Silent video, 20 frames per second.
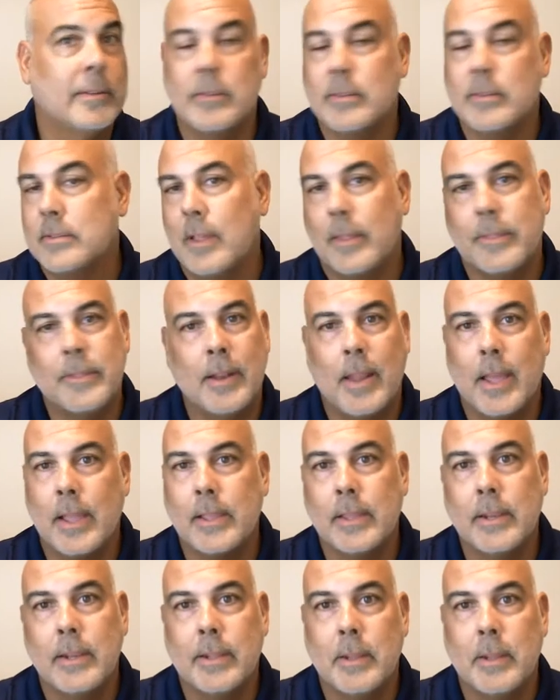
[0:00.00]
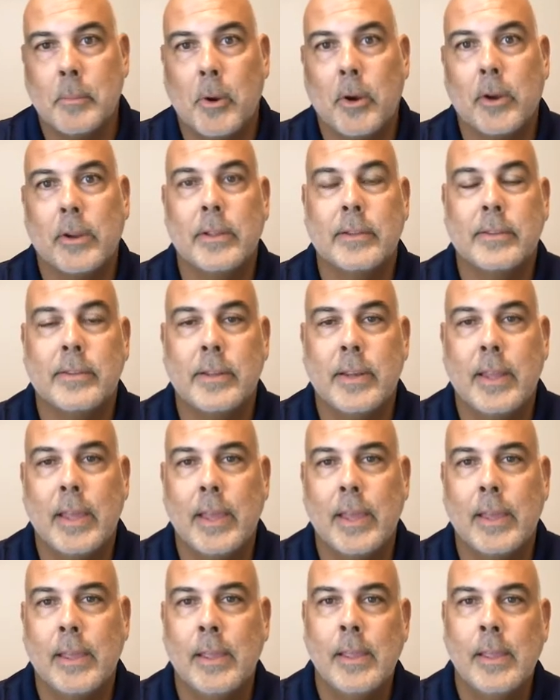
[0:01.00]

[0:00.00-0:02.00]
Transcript: There's nothing like it in the market today.